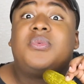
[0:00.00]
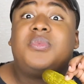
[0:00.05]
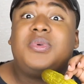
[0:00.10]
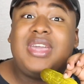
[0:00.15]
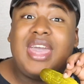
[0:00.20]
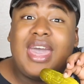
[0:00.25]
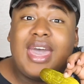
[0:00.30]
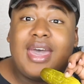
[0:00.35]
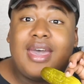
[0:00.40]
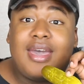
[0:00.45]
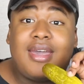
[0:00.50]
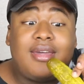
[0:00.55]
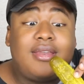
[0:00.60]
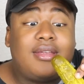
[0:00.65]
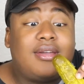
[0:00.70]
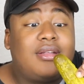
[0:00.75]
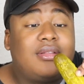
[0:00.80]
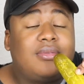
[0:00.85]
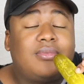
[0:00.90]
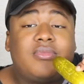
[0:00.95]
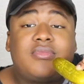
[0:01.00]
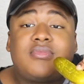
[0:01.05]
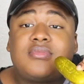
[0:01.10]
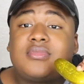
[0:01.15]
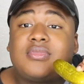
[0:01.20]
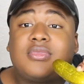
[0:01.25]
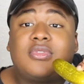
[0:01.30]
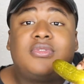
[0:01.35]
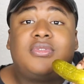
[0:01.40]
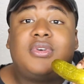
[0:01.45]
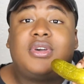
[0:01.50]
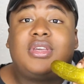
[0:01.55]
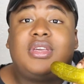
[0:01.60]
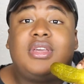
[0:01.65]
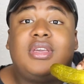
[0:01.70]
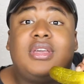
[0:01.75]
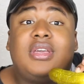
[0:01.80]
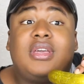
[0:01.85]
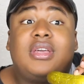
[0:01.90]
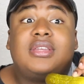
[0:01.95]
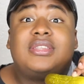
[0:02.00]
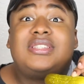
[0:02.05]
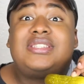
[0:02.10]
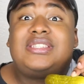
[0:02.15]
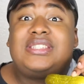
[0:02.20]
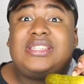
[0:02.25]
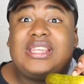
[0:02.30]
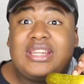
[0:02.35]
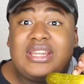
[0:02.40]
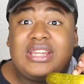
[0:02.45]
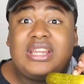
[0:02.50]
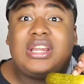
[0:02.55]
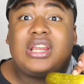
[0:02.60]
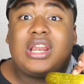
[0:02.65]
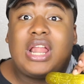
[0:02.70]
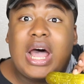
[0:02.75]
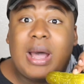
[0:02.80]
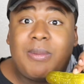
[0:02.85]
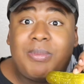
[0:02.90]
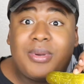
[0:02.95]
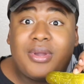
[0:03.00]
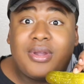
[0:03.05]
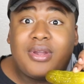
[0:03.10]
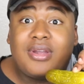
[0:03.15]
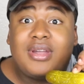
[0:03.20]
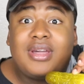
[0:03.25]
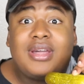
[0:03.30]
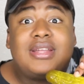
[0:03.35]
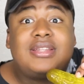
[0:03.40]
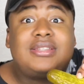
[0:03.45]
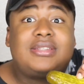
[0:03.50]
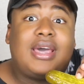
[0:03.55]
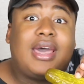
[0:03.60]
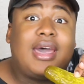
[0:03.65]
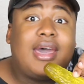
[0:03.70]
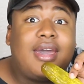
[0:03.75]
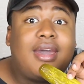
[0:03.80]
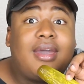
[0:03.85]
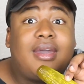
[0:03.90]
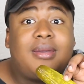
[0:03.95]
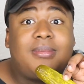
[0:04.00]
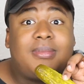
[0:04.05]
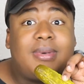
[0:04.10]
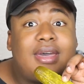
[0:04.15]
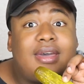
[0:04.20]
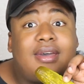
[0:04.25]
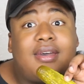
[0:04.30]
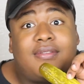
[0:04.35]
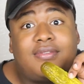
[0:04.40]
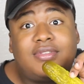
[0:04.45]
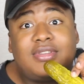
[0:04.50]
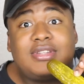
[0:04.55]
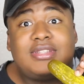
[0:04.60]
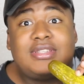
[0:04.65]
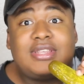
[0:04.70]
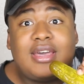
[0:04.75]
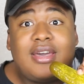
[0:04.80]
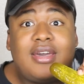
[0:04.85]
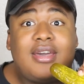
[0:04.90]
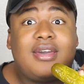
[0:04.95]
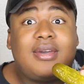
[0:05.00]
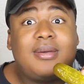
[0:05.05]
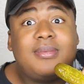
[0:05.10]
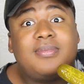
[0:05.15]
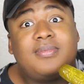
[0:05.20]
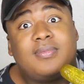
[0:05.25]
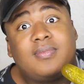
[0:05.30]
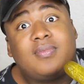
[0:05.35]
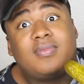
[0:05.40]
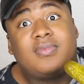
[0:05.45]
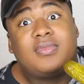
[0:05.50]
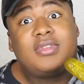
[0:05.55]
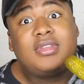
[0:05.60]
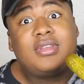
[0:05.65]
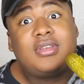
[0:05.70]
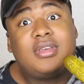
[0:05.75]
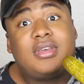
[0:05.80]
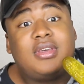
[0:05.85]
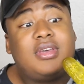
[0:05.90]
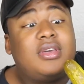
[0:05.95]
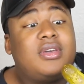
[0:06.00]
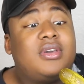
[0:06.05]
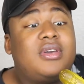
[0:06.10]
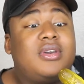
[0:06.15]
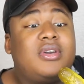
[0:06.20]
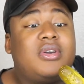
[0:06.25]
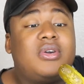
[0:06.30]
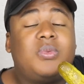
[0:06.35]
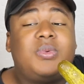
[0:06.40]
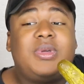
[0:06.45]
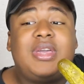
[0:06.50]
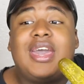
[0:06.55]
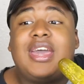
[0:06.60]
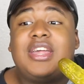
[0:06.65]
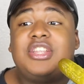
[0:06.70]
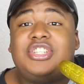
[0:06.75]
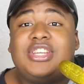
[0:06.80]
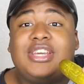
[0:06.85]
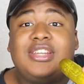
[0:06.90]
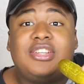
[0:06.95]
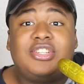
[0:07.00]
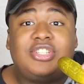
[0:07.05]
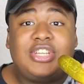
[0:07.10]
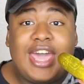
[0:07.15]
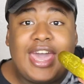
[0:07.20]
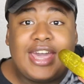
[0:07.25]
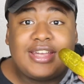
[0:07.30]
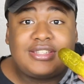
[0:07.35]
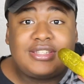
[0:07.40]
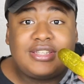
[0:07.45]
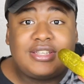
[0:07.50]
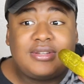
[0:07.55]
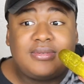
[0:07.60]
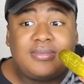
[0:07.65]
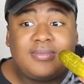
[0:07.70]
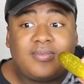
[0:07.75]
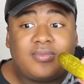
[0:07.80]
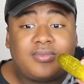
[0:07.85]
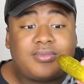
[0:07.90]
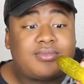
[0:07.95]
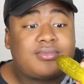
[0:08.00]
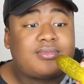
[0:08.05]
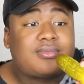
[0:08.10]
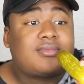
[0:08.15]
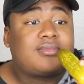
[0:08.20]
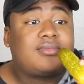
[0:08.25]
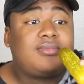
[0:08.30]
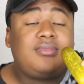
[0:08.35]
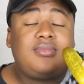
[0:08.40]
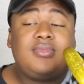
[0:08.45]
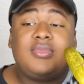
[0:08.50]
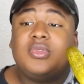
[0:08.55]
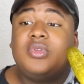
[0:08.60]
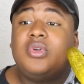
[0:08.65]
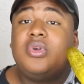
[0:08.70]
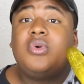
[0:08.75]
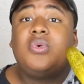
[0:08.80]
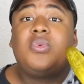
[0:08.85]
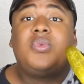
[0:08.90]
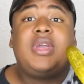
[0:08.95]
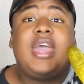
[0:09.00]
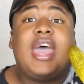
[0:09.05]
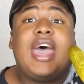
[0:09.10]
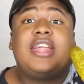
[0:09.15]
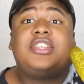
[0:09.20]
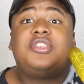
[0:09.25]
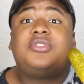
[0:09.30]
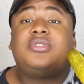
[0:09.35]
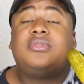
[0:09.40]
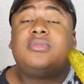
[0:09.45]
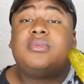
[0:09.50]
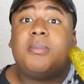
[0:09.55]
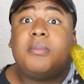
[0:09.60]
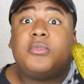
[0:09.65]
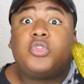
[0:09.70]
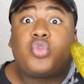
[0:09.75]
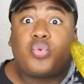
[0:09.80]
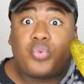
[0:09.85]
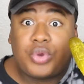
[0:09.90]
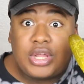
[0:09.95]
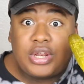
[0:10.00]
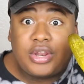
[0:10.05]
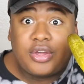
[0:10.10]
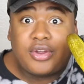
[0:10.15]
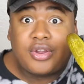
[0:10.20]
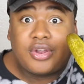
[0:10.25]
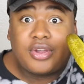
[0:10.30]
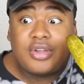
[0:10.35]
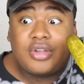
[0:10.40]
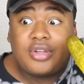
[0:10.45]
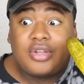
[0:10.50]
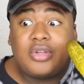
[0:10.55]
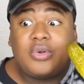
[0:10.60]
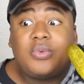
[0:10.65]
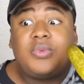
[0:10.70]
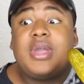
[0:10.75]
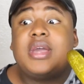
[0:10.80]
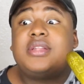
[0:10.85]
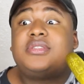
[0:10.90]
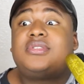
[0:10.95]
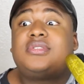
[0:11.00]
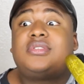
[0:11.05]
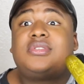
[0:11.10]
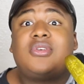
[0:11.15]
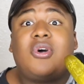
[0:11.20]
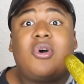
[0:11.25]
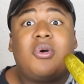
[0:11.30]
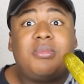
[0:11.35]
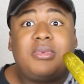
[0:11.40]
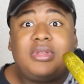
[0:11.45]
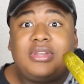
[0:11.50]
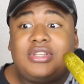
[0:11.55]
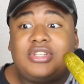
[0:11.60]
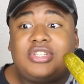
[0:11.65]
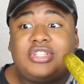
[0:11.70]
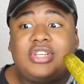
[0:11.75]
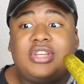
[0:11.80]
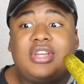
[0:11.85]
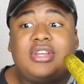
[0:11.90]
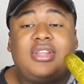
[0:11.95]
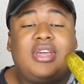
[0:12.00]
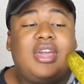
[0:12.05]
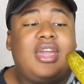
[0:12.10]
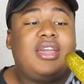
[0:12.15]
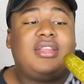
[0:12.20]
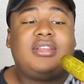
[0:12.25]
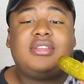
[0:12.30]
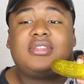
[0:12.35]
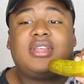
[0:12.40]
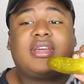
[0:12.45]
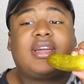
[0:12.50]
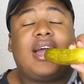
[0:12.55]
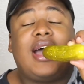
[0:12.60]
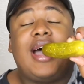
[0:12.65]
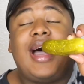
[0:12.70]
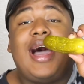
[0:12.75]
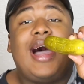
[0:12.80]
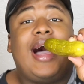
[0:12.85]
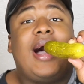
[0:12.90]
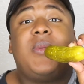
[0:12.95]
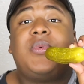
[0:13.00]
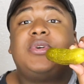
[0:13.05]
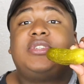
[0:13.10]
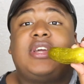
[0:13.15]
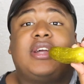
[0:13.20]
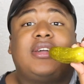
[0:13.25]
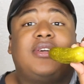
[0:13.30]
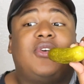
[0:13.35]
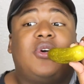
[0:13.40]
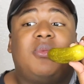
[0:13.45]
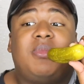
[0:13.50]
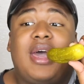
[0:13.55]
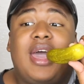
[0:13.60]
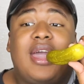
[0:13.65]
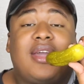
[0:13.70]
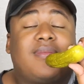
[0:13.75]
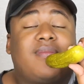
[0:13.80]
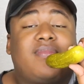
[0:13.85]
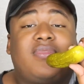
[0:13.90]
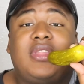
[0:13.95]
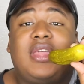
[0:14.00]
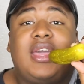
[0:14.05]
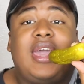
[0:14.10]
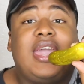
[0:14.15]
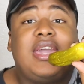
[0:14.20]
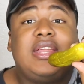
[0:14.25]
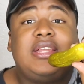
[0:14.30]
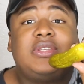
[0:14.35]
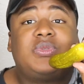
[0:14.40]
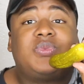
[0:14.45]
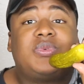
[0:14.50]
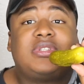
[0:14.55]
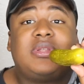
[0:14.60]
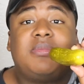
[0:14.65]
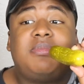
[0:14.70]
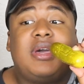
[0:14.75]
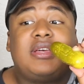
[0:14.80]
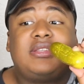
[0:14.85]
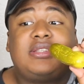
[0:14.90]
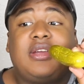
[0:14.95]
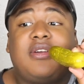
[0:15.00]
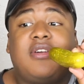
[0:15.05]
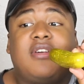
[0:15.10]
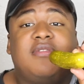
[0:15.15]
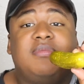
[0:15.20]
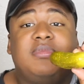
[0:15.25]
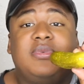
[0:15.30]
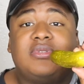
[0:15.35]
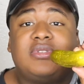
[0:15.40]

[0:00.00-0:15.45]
We had fucking Cyndi Lauper. Time after time. We had Janet Jackson. We had Thriller. We had so many shit in the 80s. Like, I wish I could go back. The 80s was the best era of